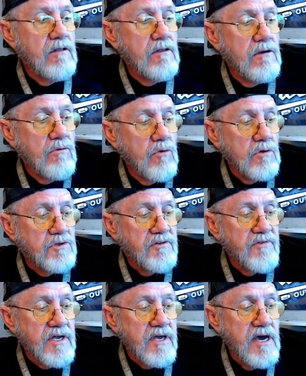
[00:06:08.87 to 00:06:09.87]
Rules
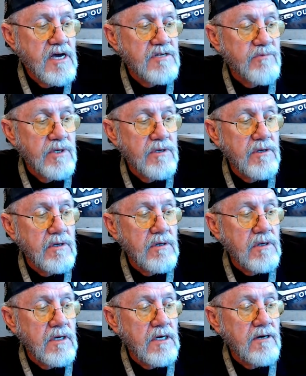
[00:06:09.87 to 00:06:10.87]
of engagement
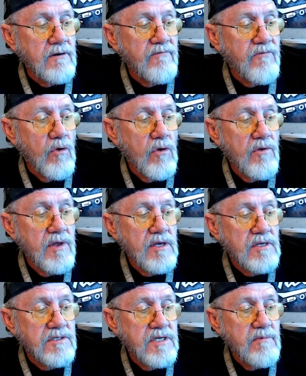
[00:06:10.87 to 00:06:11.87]
for the
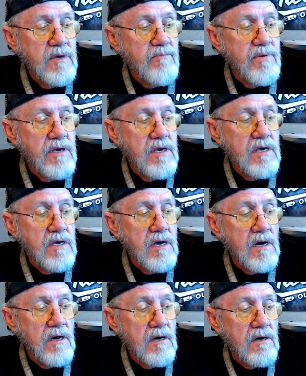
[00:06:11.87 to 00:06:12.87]
CBP
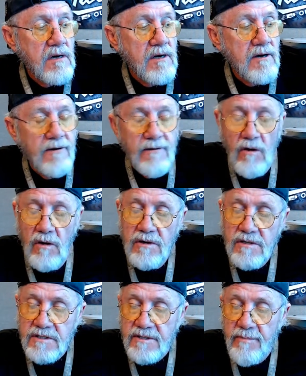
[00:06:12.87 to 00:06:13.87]
are
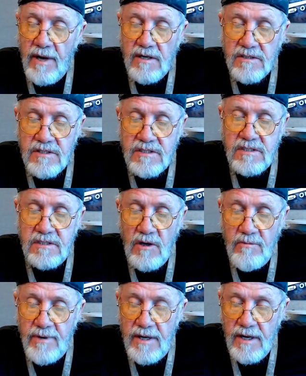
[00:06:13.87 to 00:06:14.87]
just about as
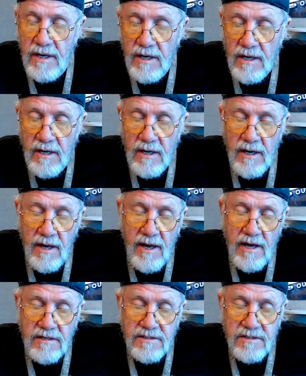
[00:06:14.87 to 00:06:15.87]
stupid
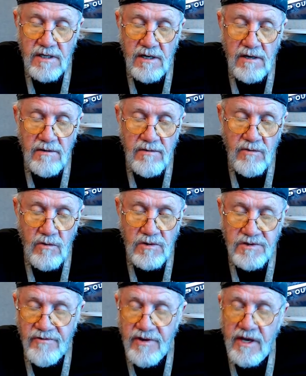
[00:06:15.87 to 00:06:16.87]
as
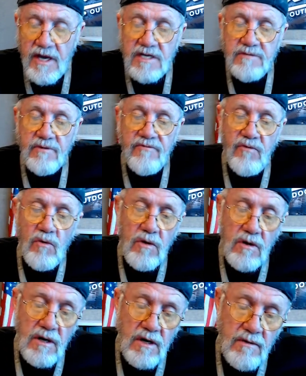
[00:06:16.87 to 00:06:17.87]
rules of engagement
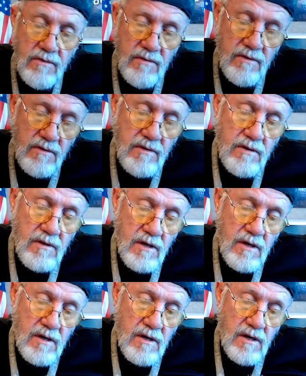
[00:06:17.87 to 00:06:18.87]
for
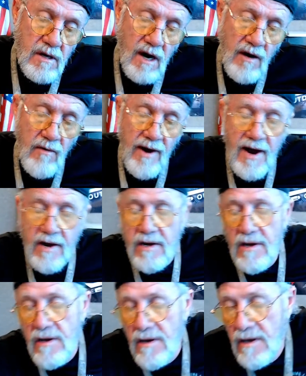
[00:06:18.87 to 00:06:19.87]
Iraq
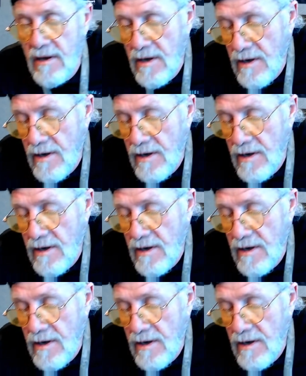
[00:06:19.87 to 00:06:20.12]
and